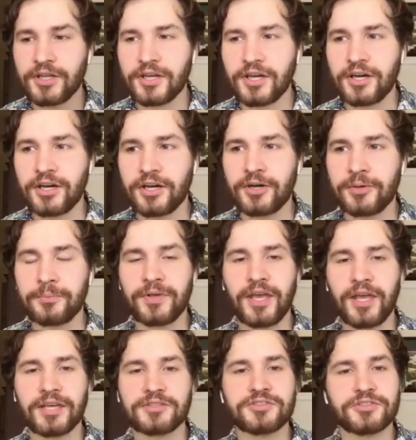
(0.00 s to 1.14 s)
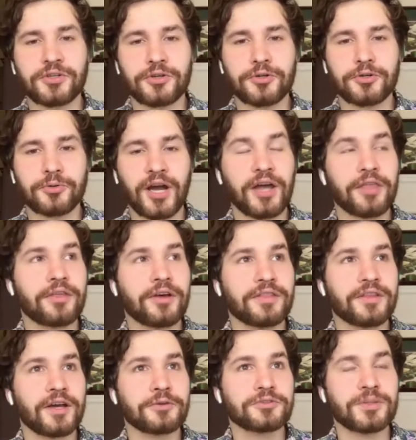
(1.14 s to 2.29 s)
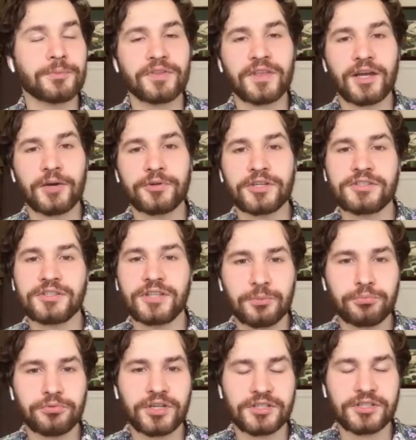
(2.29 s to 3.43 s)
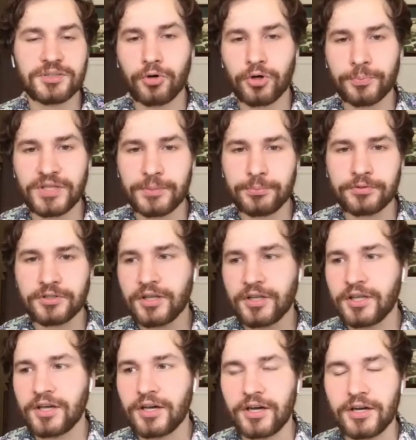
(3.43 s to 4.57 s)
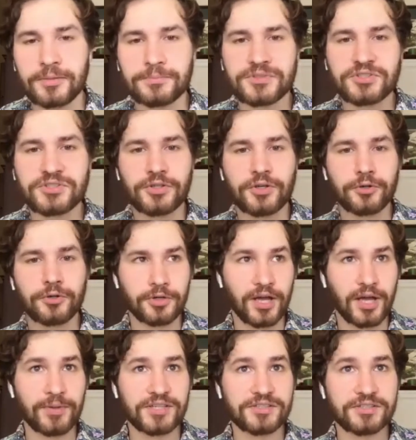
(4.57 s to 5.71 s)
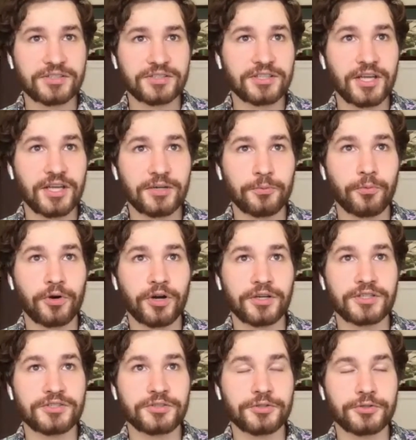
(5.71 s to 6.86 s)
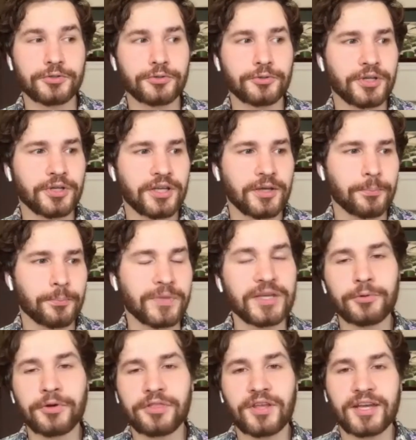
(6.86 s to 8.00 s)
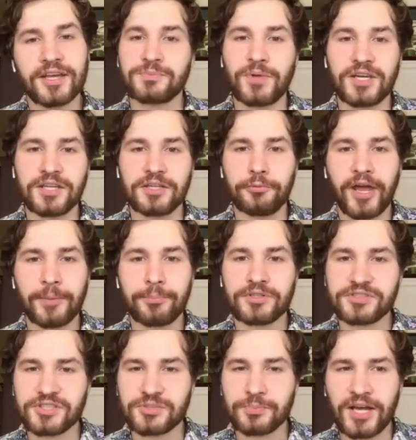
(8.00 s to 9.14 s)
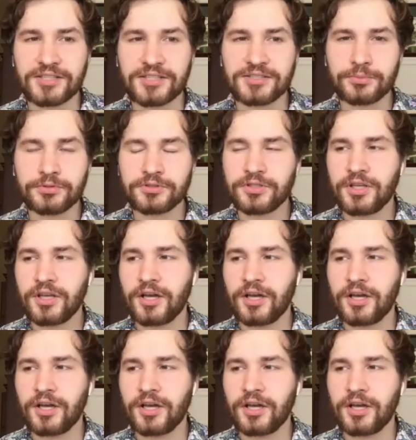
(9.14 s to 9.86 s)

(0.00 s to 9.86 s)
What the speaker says: And so I thought that that was something that I wanted to like bring to more people. So I basically like wanted to meet with like as many rappers as possible.